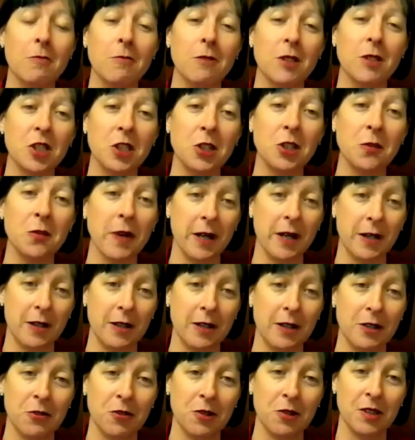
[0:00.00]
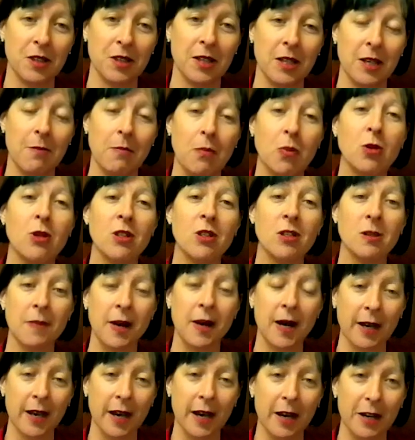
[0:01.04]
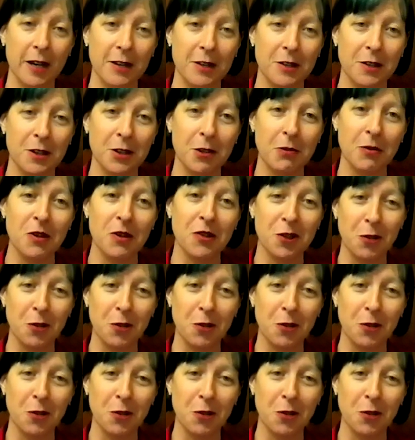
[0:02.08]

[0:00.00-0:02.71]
regenerate electricity and push it back out into the grid.